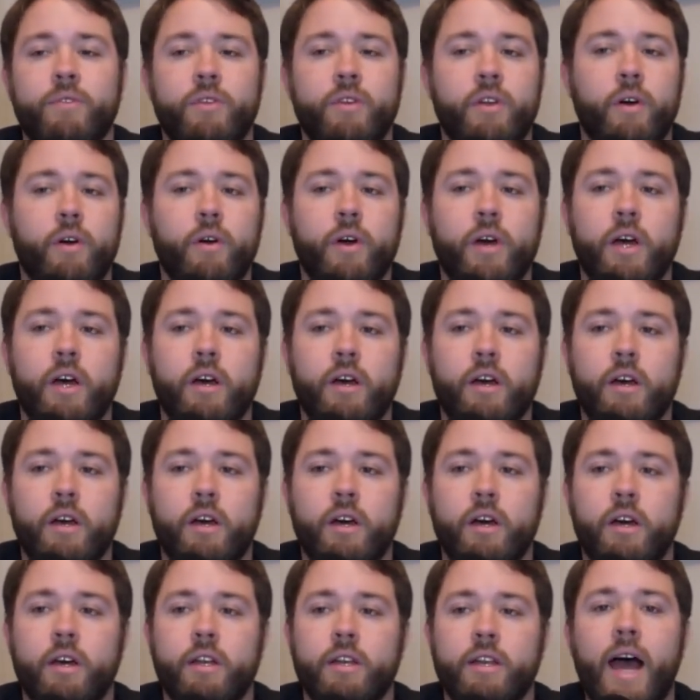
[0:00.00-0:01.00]

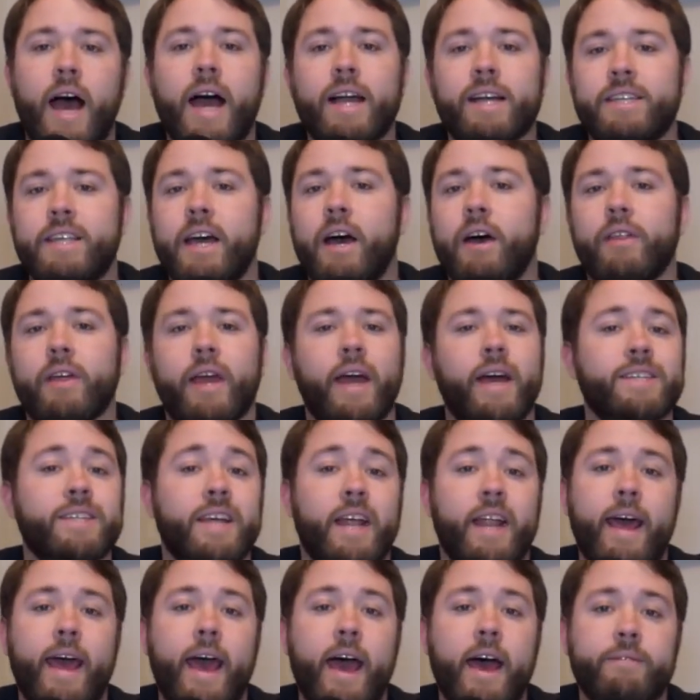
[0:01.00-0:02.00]
a knockdown, the guy's
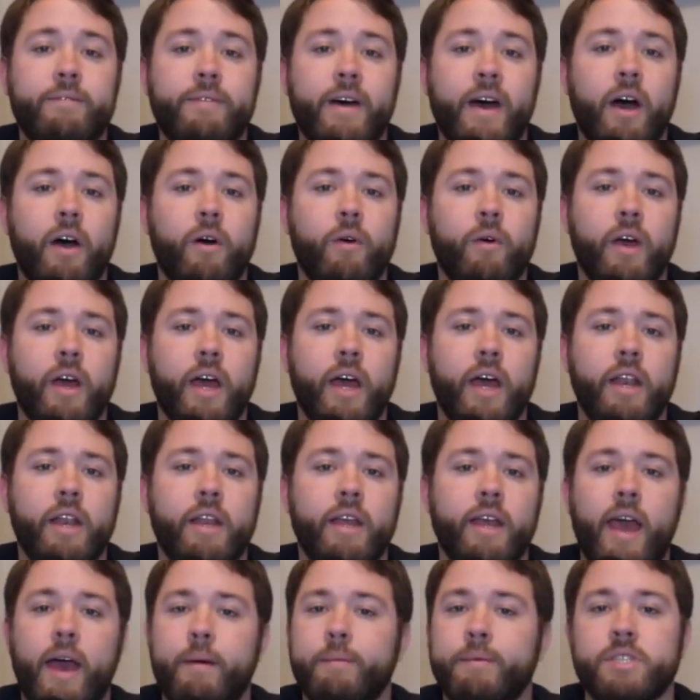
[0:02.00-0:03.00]
kind of half out
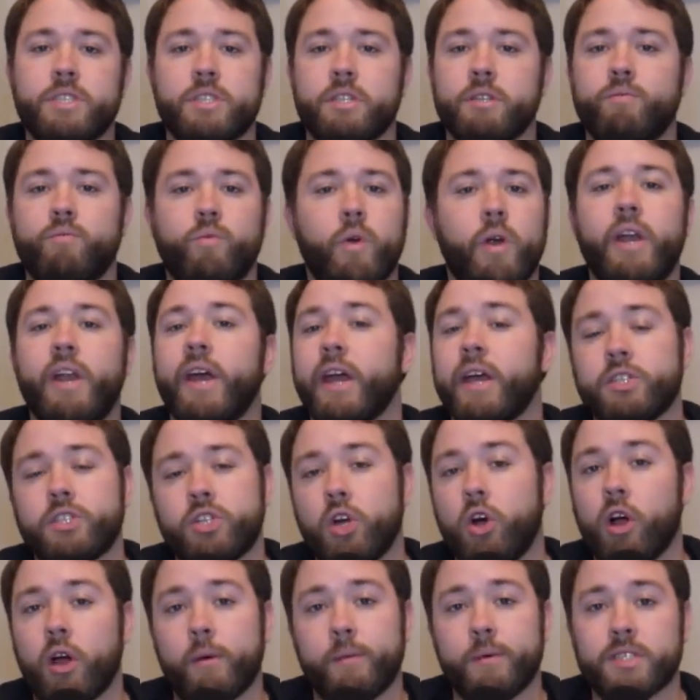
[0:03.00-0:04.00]
and he happens to rear naked
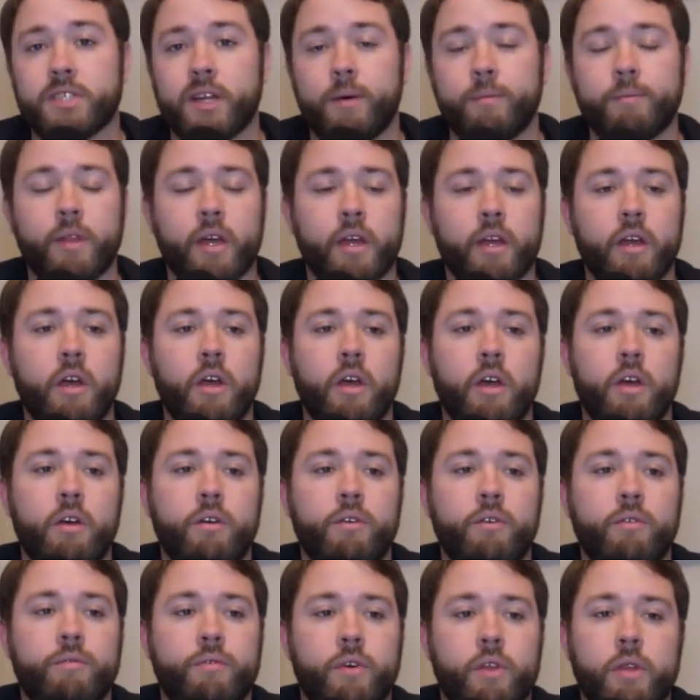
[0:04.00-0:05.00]
choke him or something.
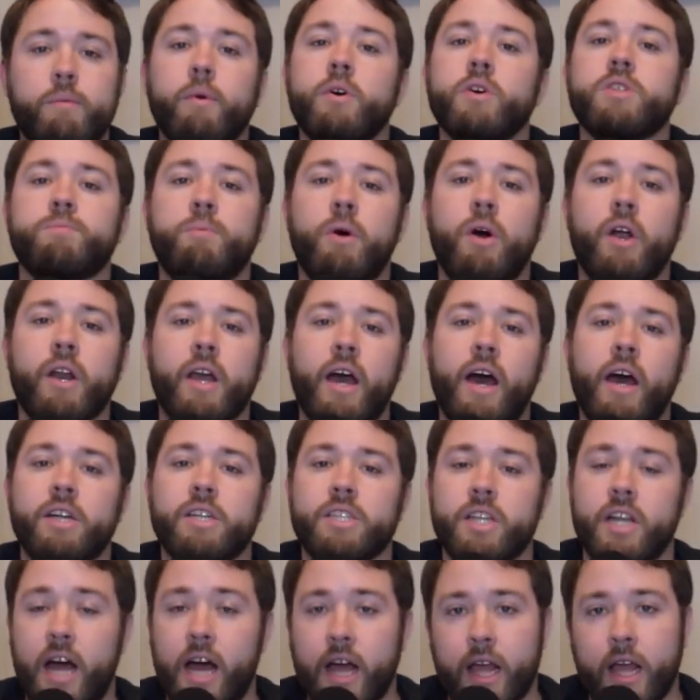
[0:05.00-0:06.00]
For the most part,
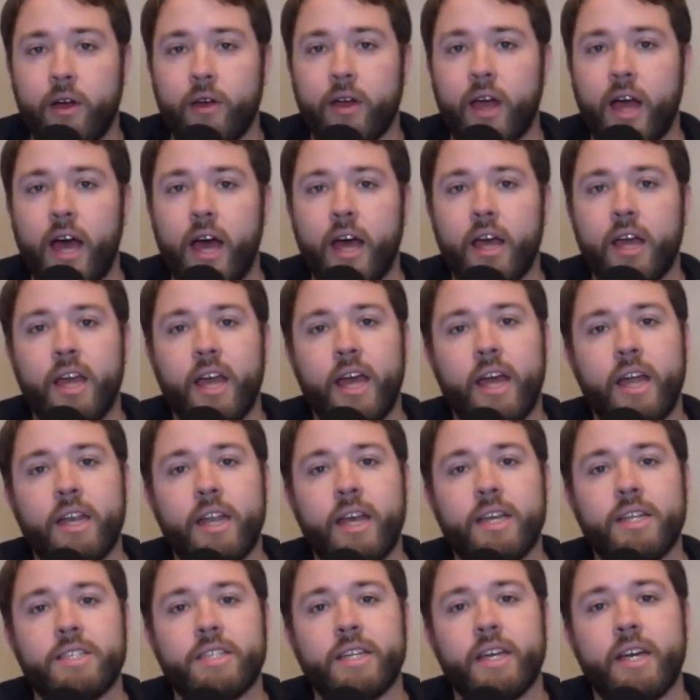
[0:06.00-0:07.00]
Conor's a knockout guy, and
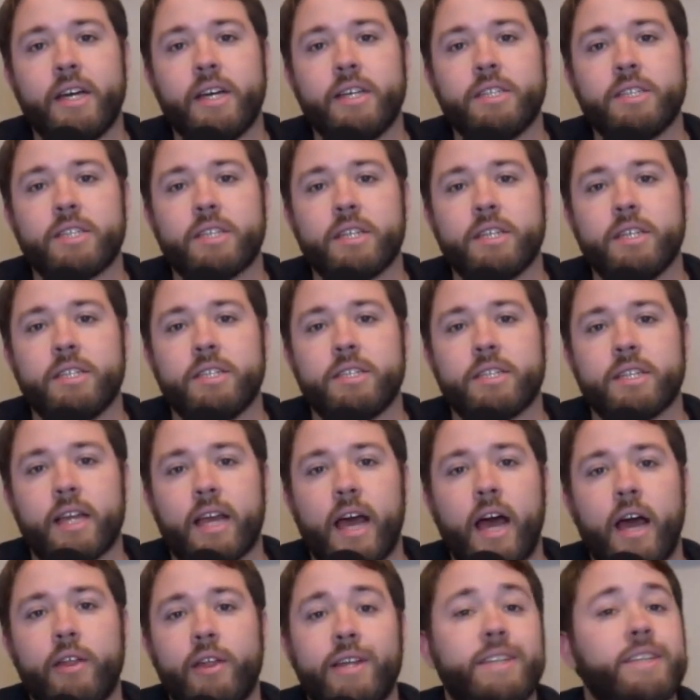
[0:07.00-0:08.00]
Nate Diaz is a
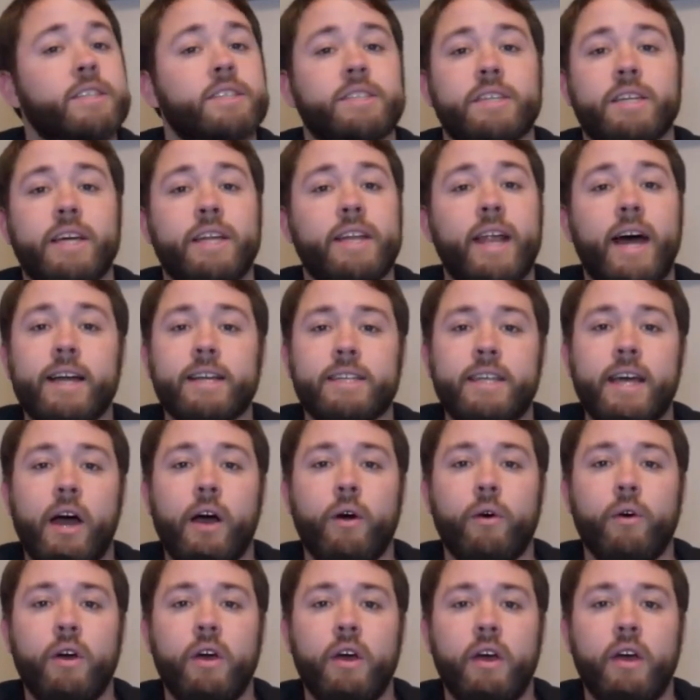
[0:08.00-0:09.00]
guy that doesn't get knocked
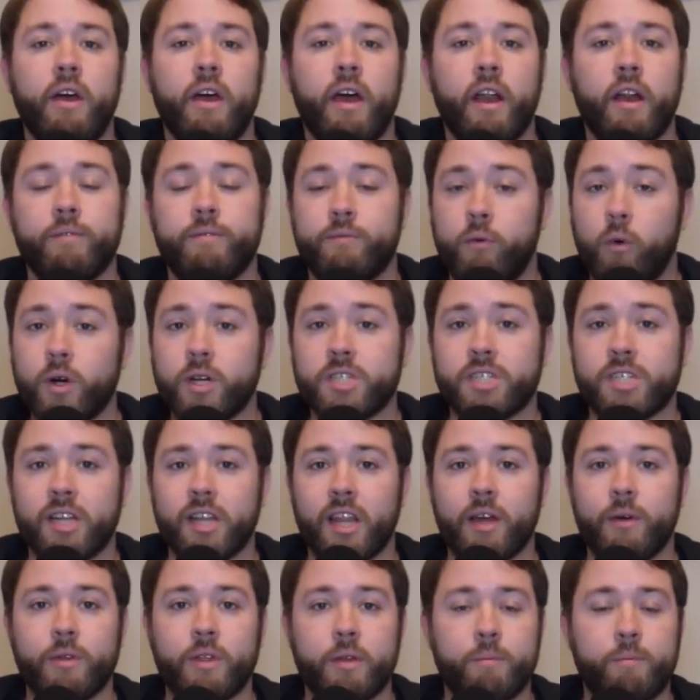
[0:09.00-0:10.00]
out. And
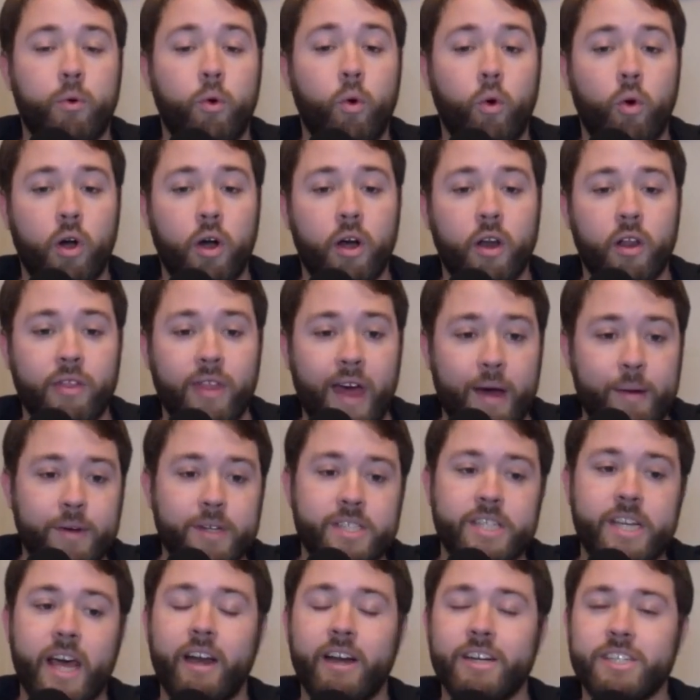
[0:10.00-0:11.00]
unfortunately, when you pour that
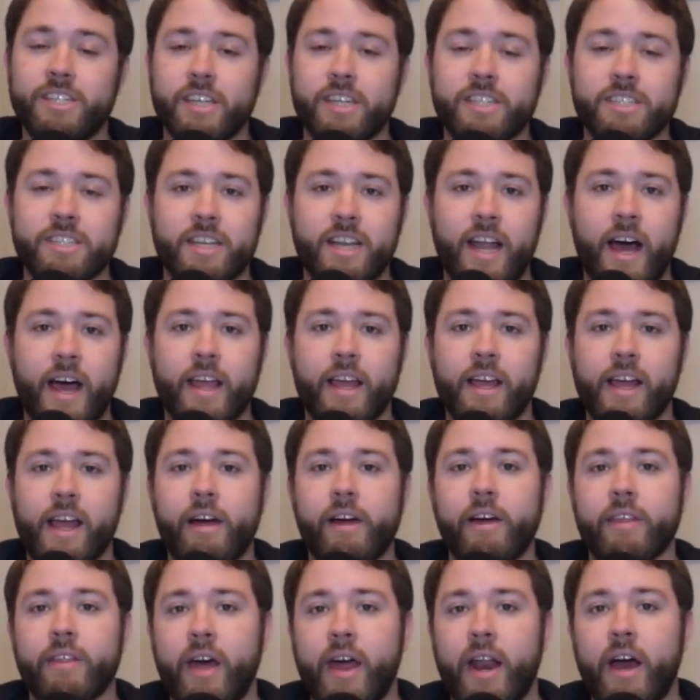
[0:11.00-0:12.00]
much energy into knocking a
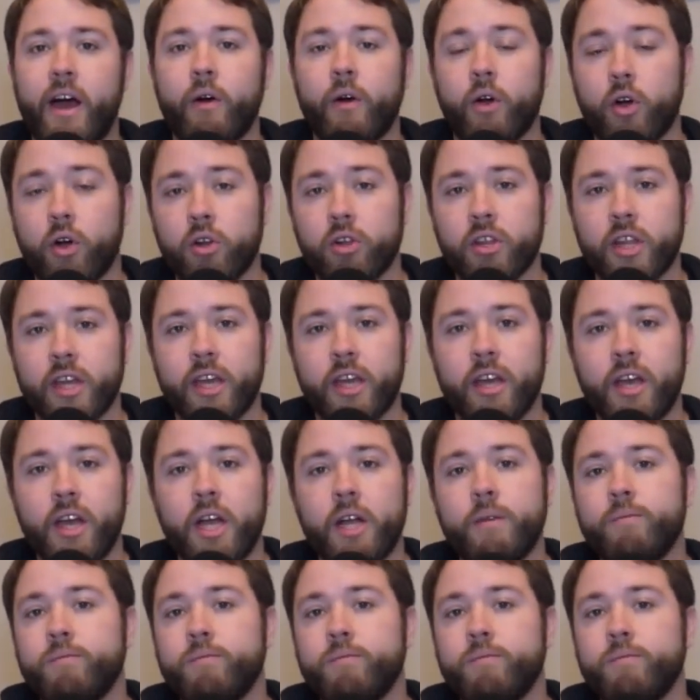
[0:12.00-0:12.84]
guy like that out early,